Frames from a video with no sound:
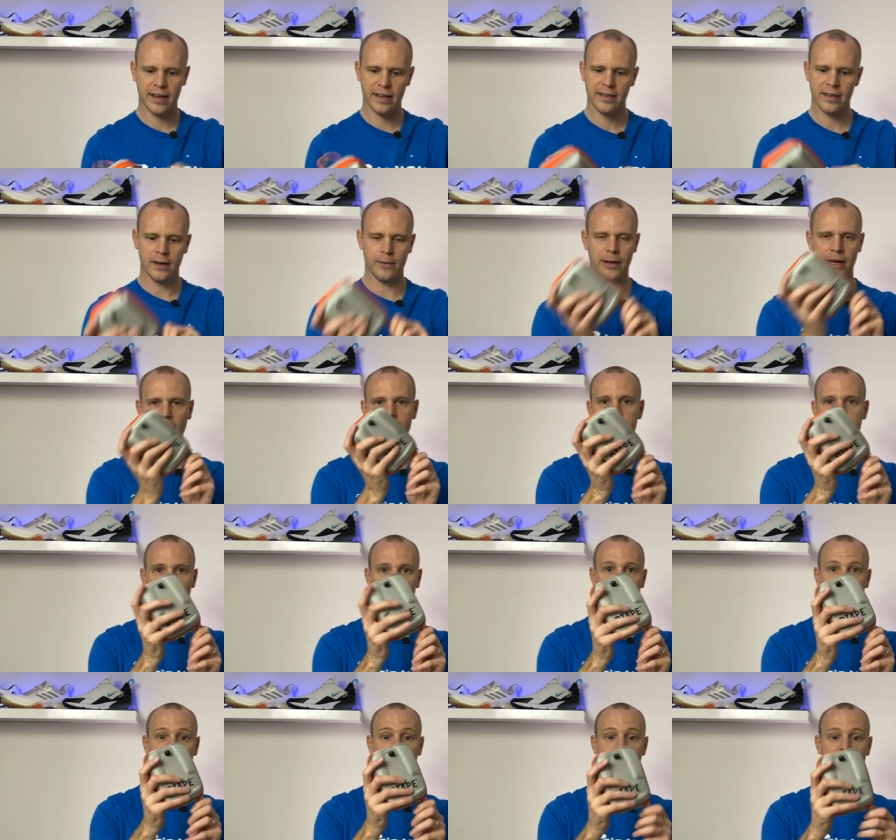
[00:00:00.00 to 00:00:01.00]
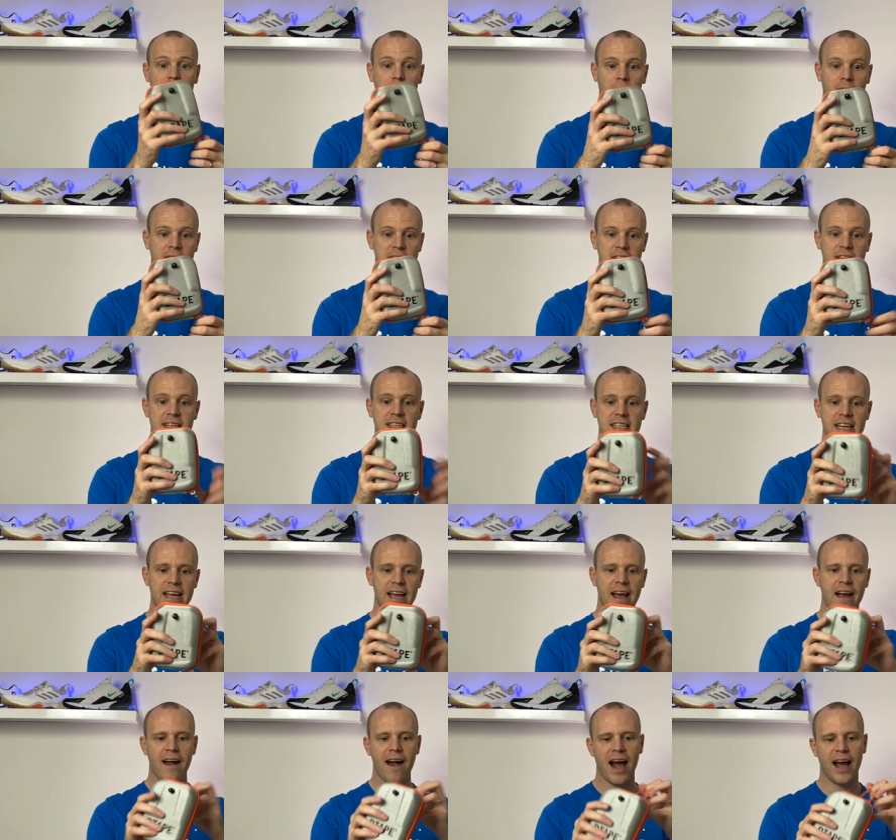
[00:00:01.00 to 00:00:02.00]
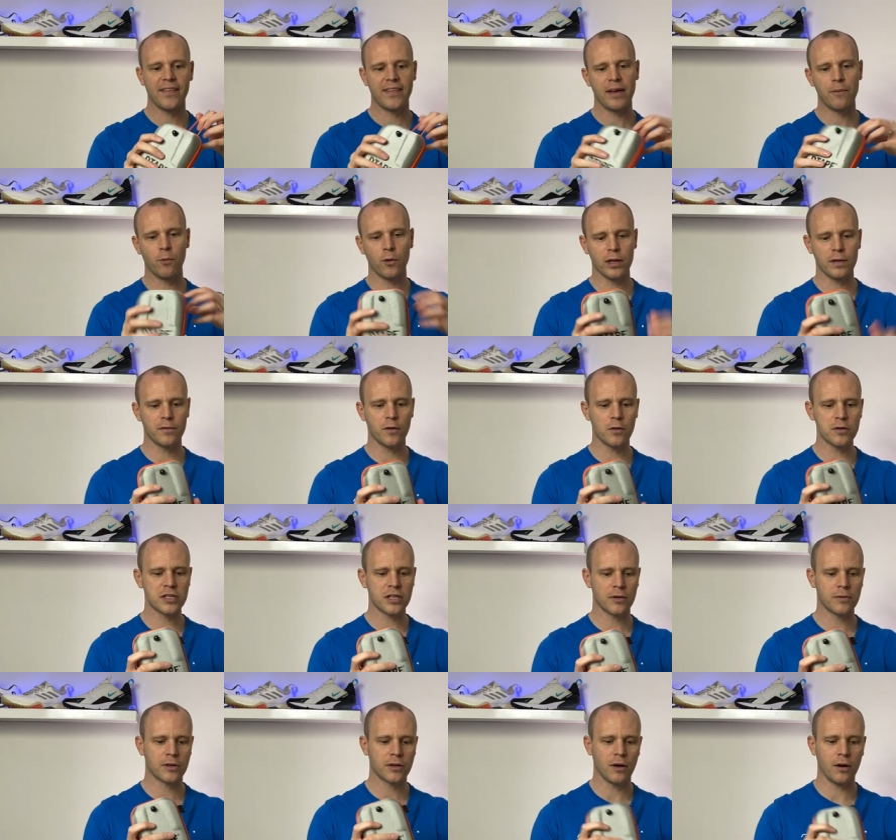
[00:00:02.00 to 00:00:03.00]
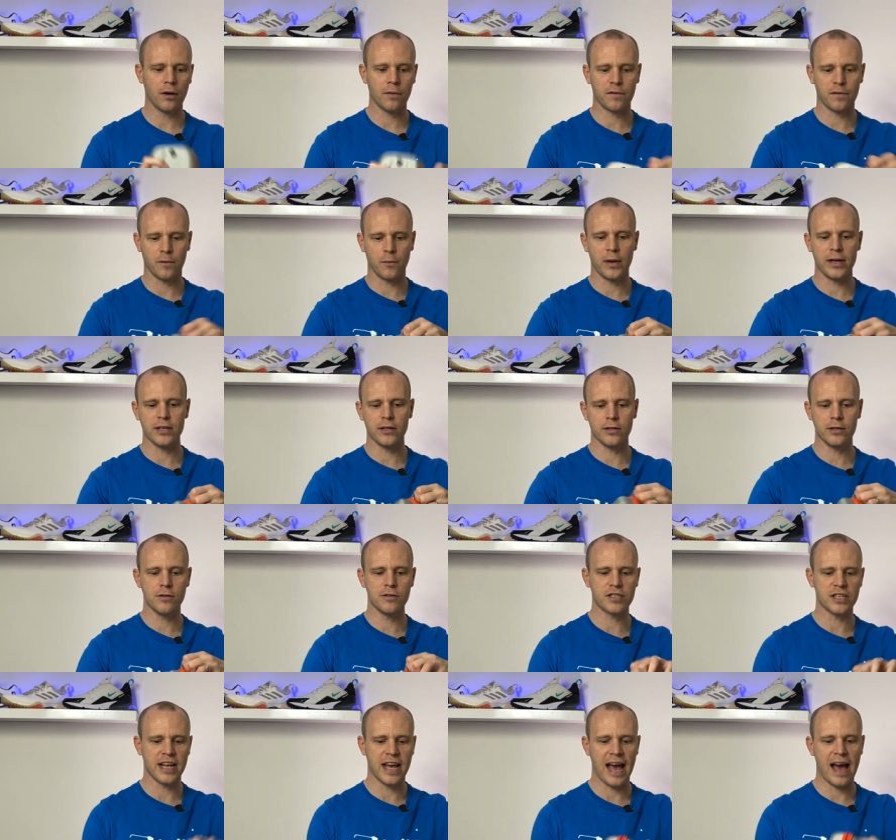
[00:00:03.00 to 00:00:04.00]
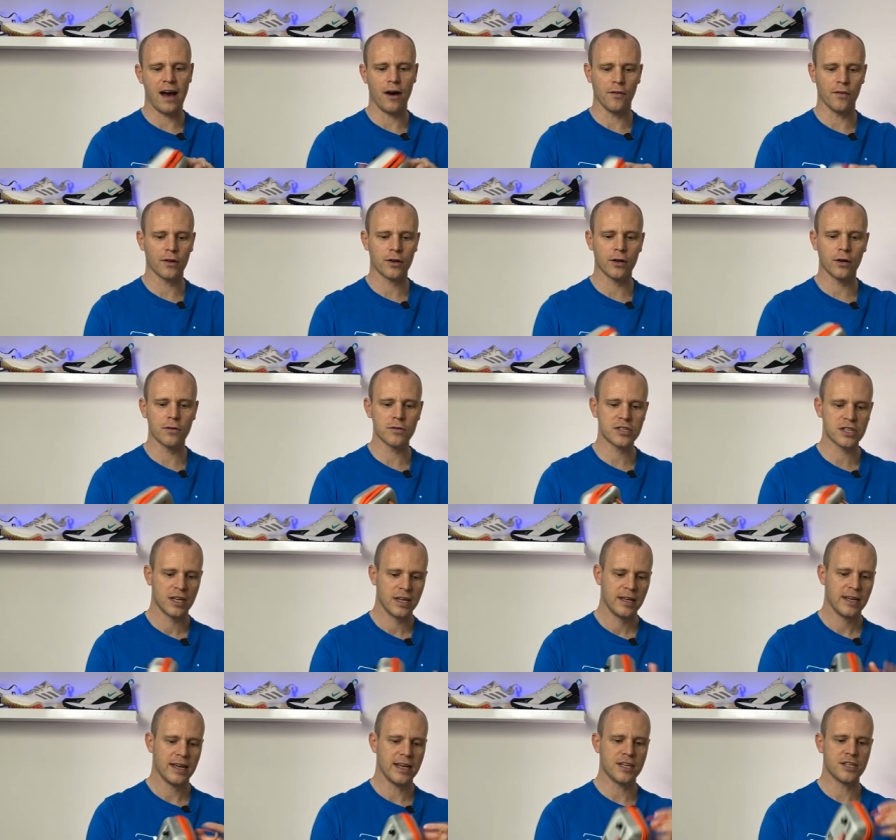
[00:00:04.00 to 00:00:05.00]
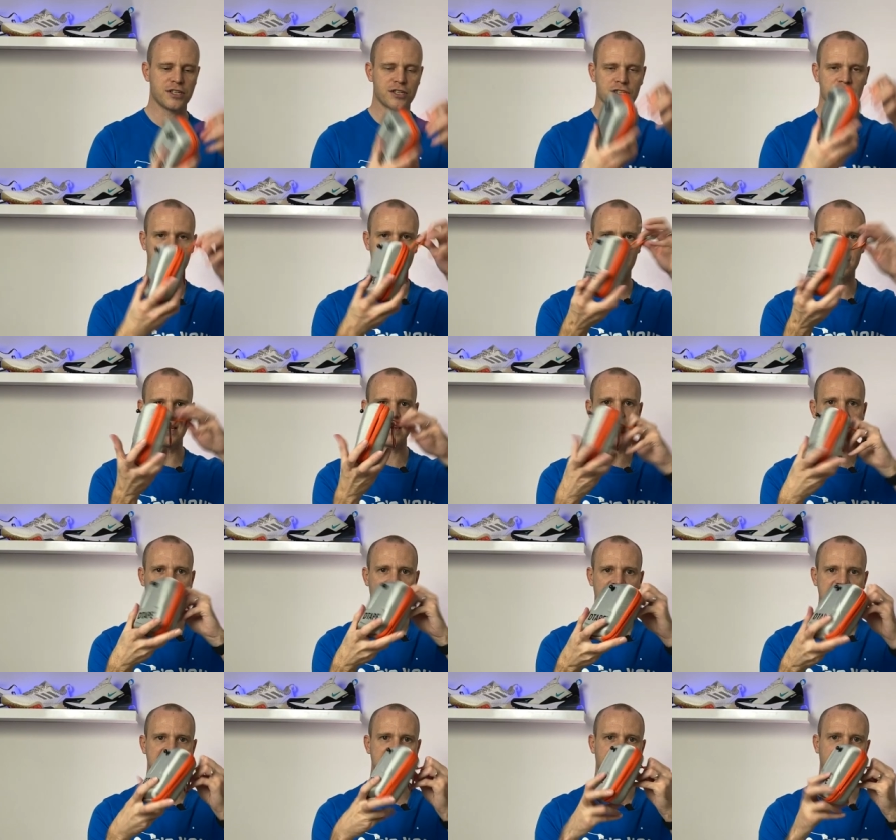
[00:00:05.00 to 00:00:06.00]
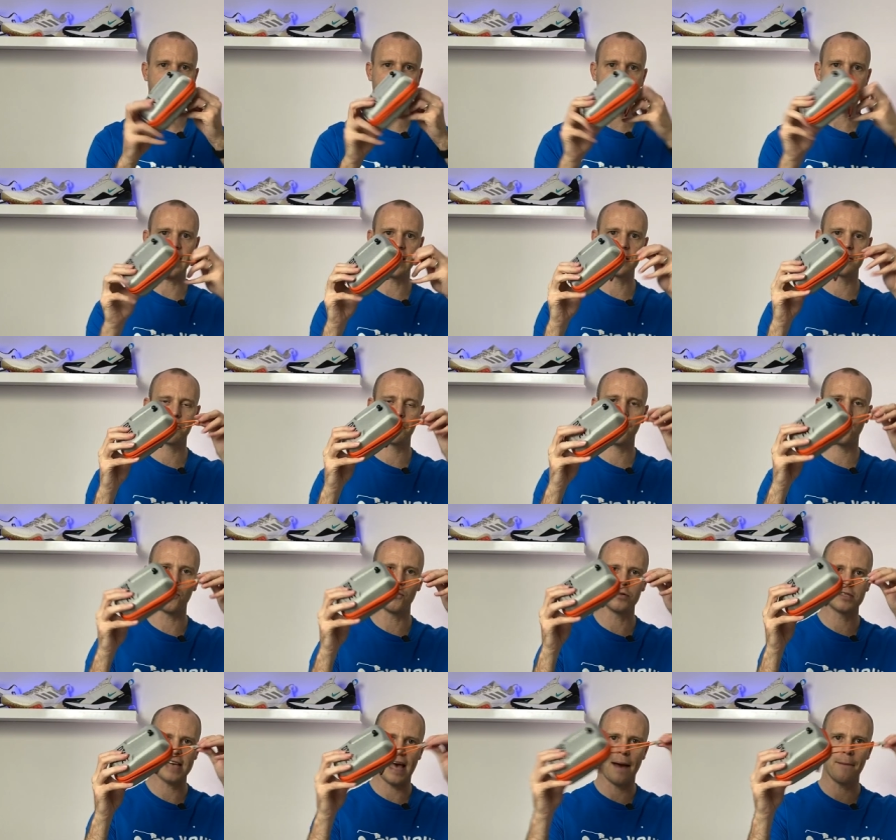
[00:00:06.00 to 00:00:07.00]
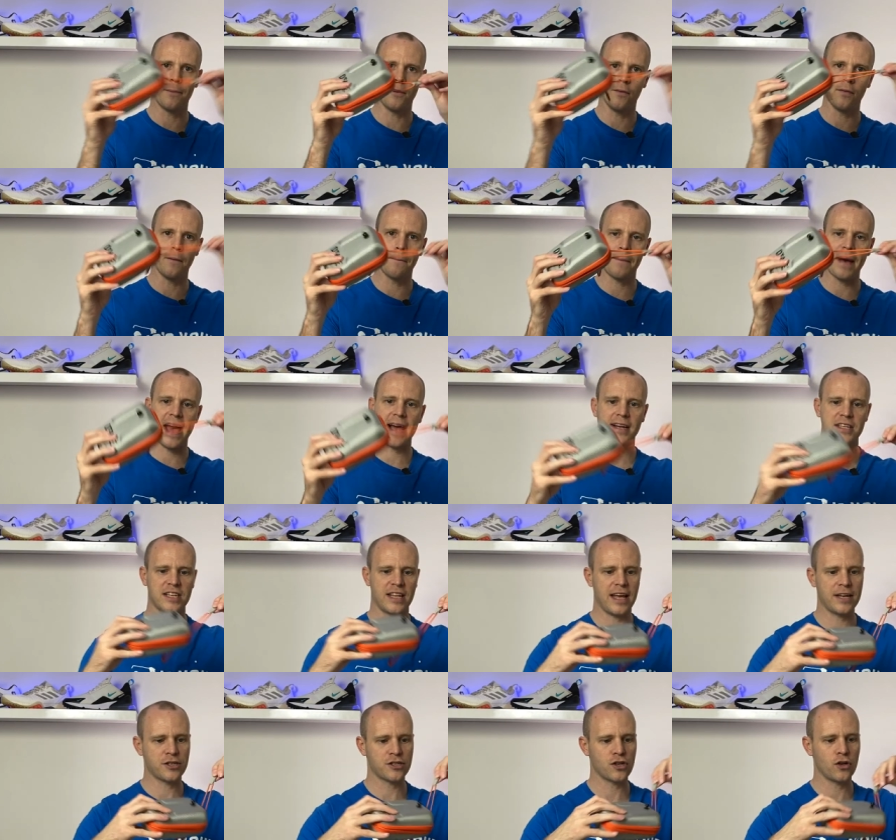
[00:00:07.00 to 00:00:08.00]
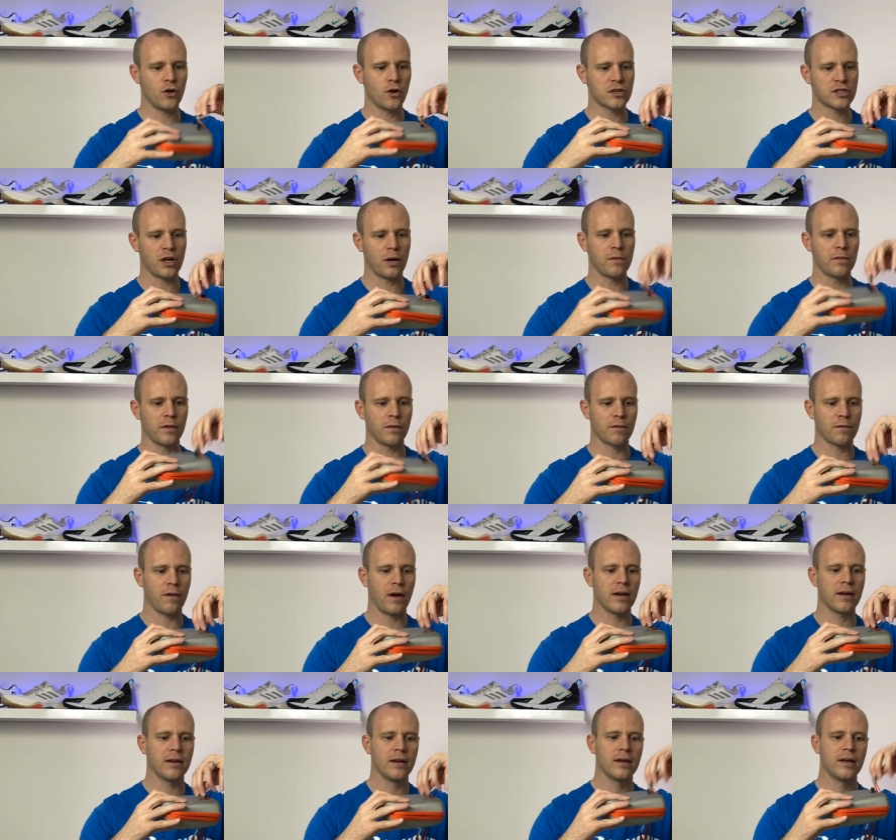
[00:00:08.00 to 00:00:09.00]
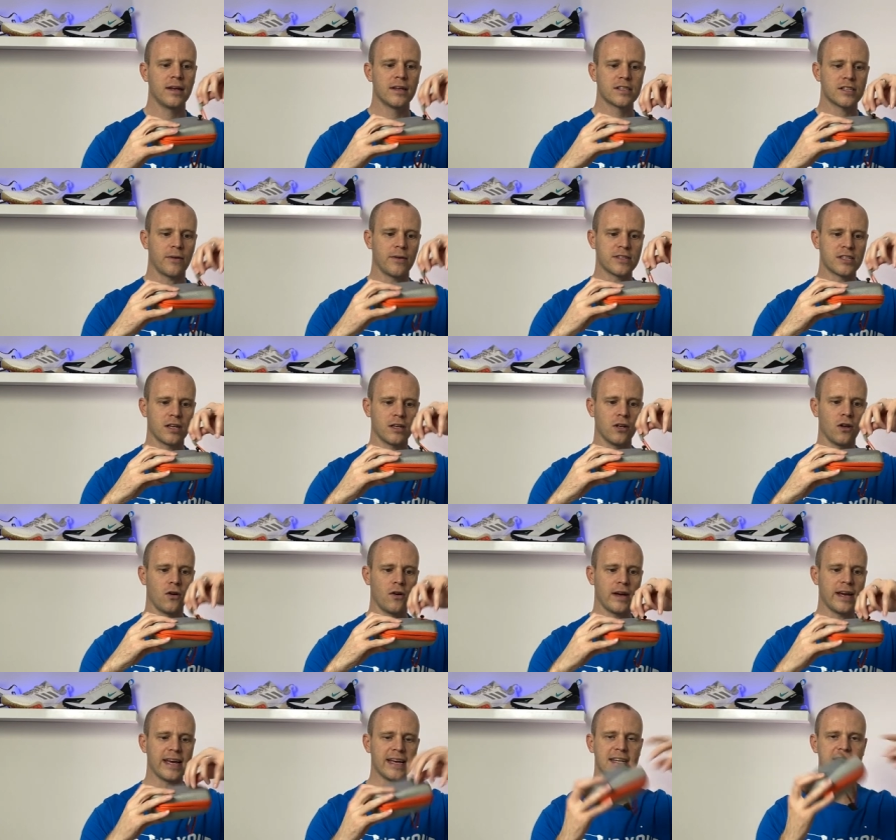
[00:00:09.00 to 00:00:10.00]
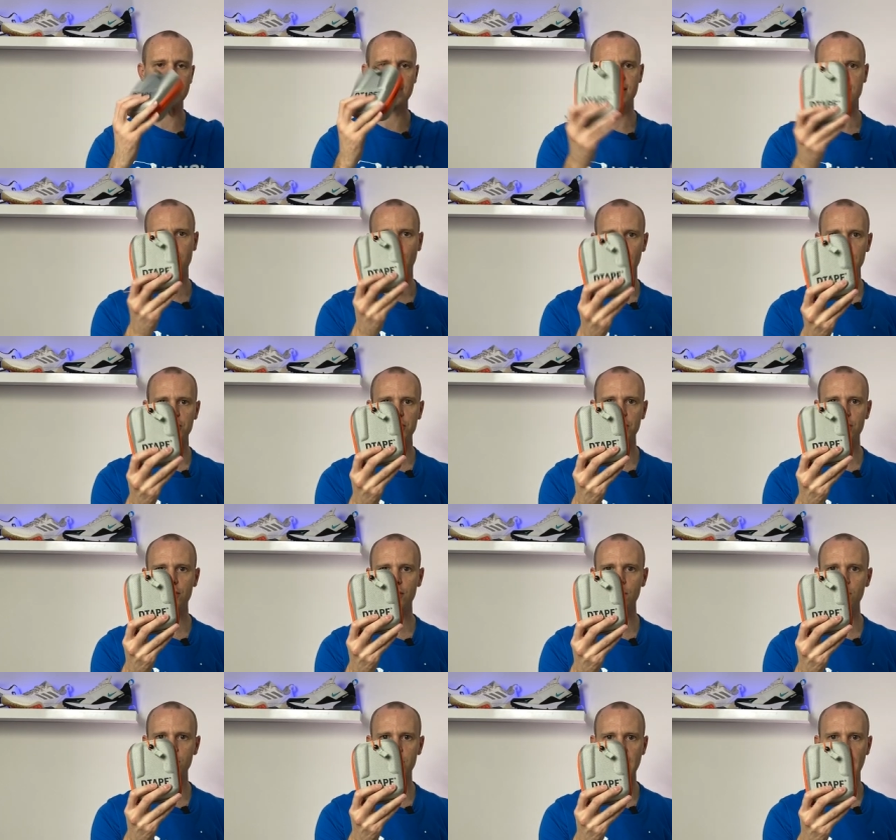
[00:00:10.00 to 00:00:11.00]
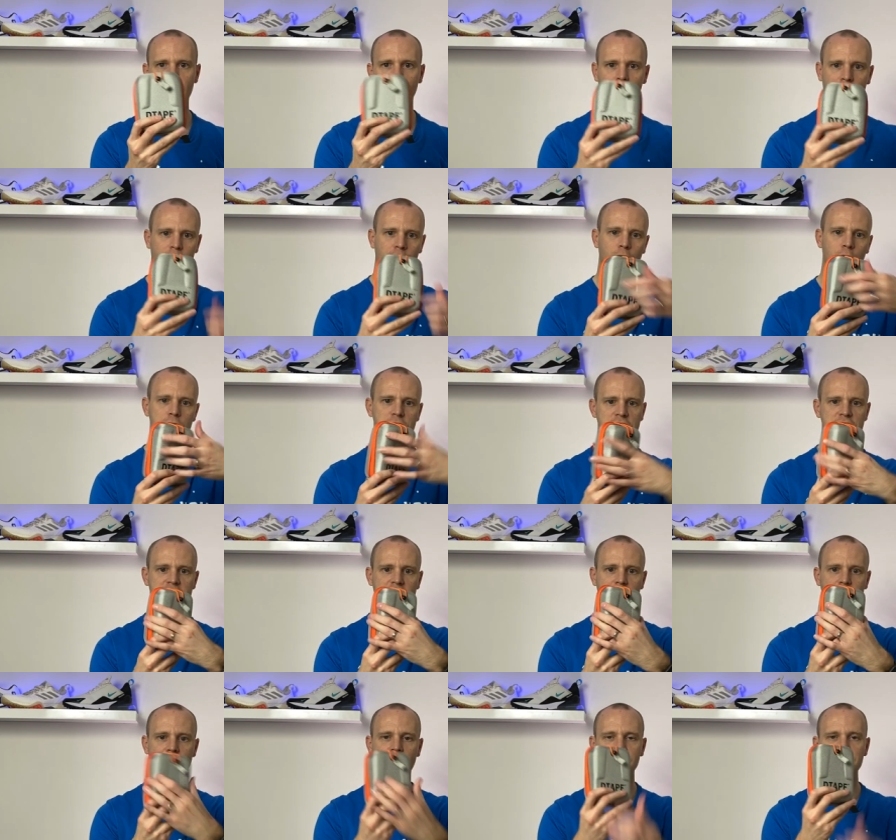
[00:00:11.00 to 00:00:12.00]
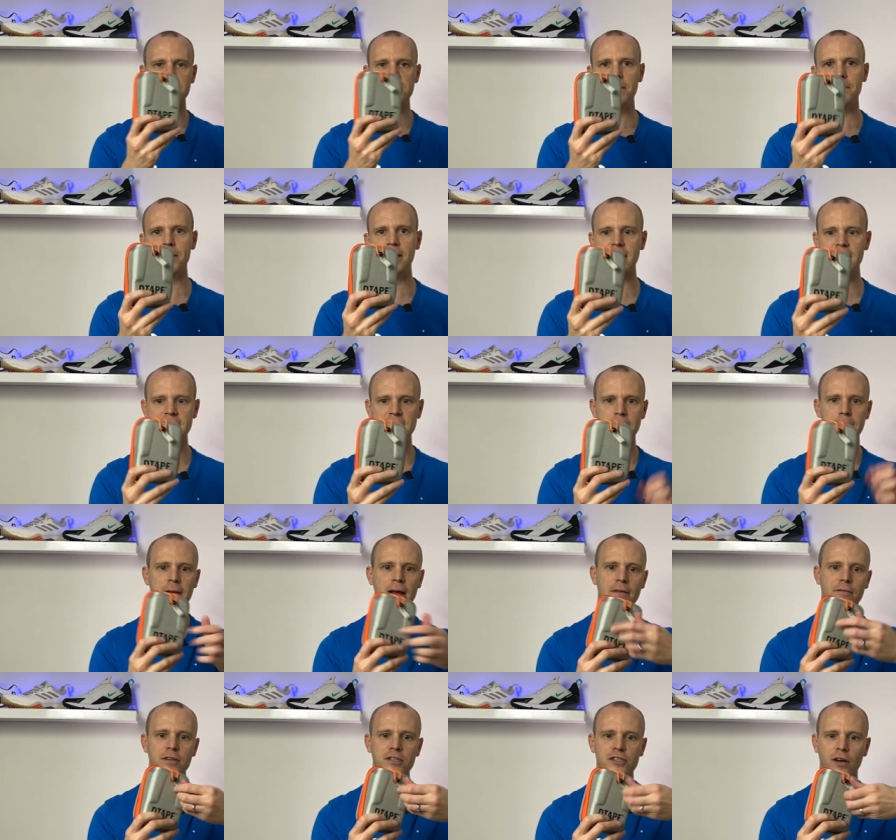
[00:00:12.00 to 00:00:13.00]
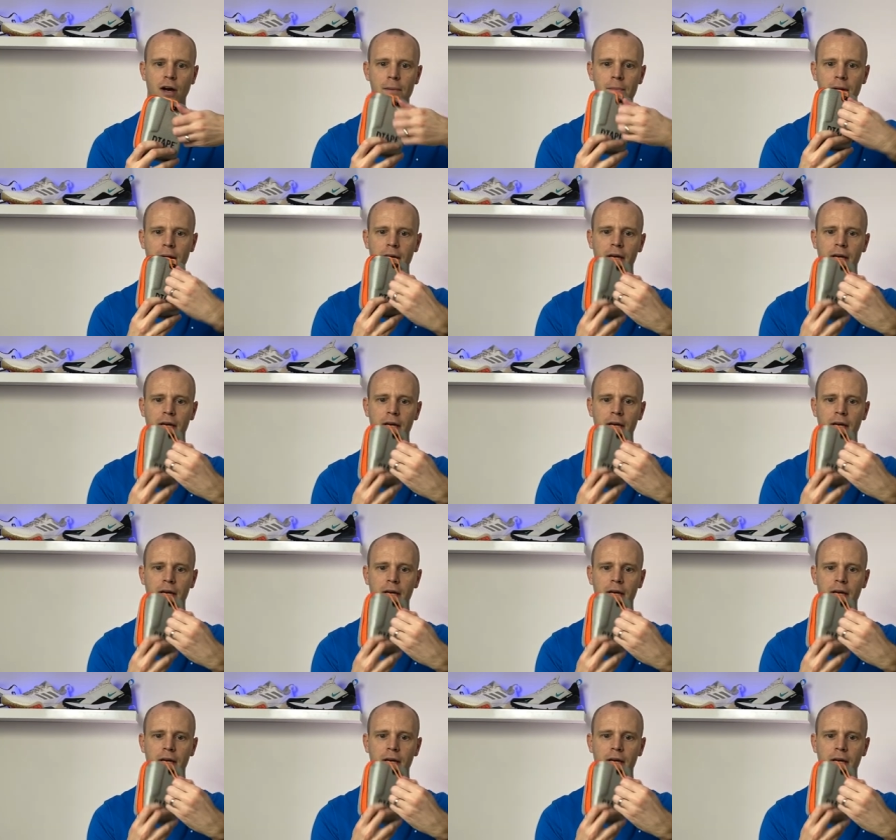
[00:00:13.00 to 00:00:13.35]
There we go, so it zips up nice and easy. And then what you've also got for when you're using it out on the course is just the elasticated pull tab on the back. So that just hooks over the front. So it's a lot easier to actually use out on the course instead of unzipping it and zipping it every time.